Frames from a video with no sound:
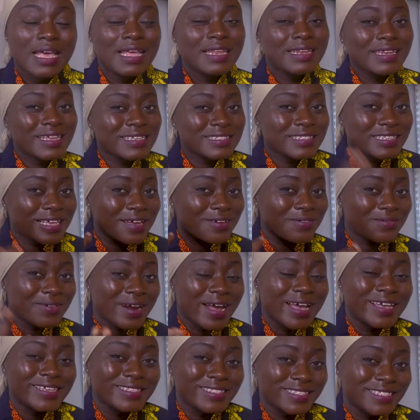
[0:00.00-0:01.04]
Let's get
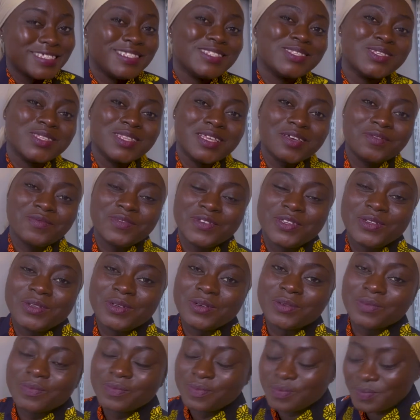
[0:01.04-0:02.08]
right into the
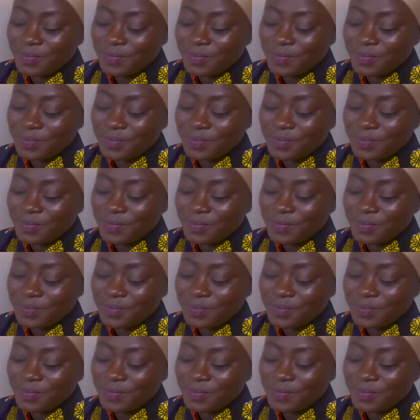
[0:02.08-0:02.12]
video.